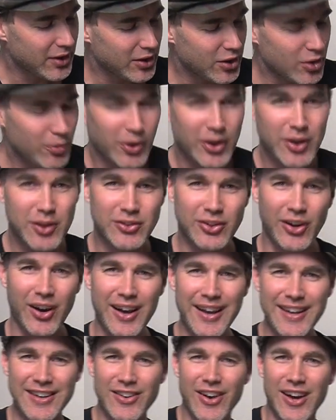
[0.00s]
You want to
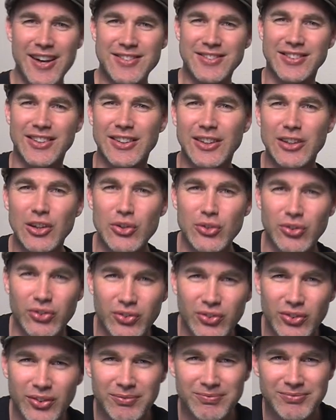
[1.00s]
tie it nice and
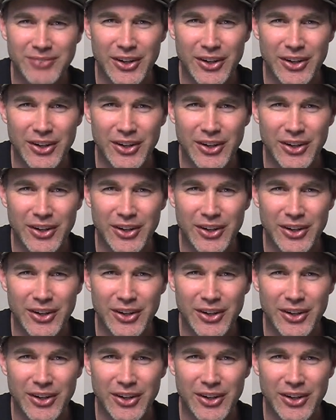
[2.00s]
loose.